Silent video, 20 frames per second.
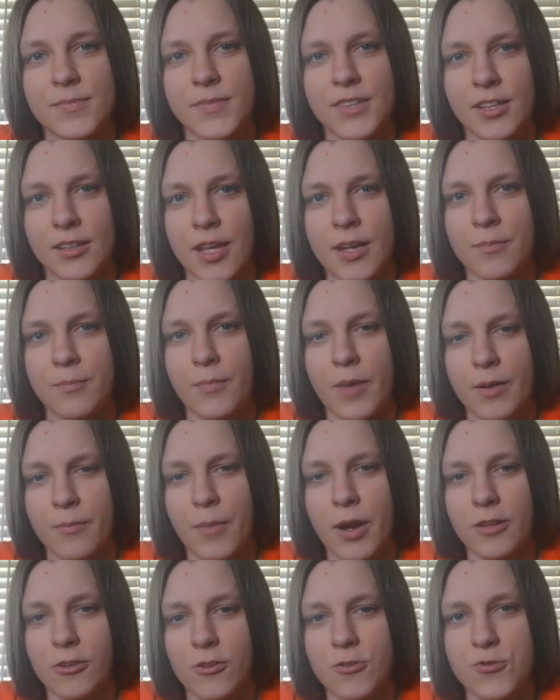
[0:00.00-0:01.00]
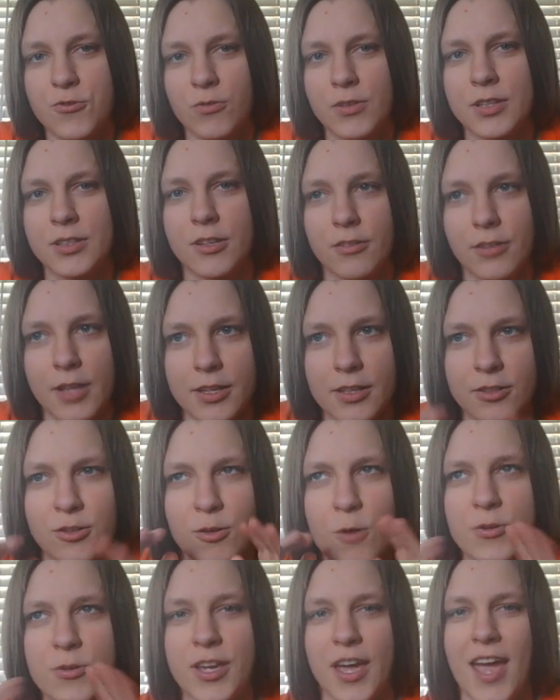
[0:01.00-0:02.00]
They like mind controlling. They're like, you know,
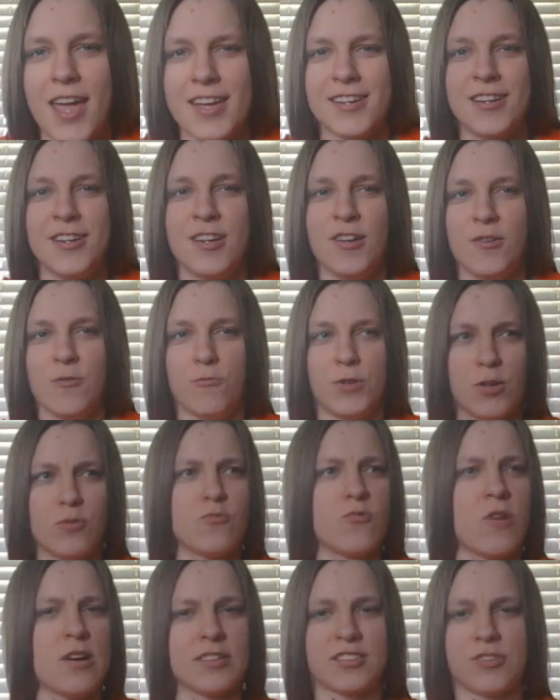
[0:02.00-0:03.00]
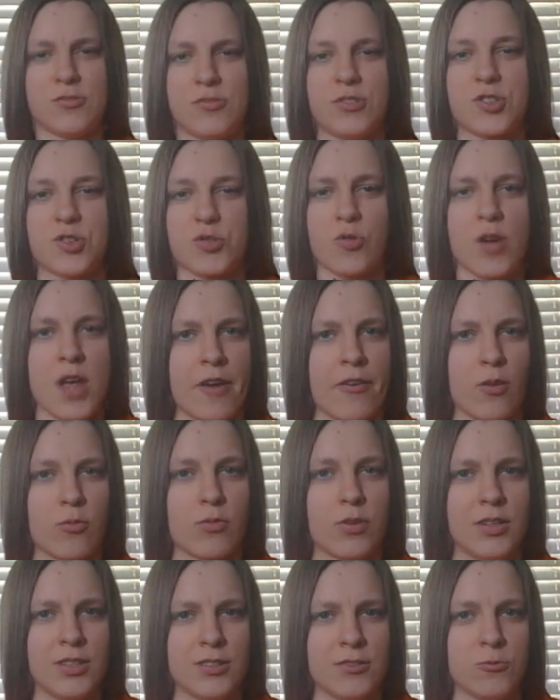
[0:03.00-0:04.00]
okay, we don't want to destroy
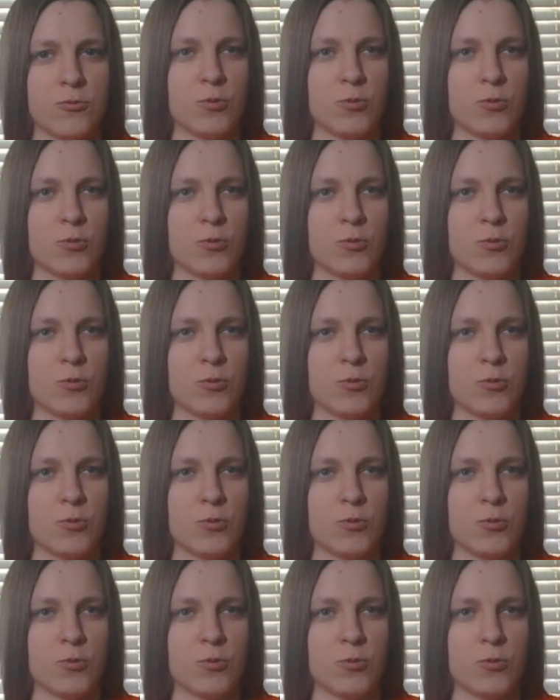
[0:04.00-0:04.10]
everyone.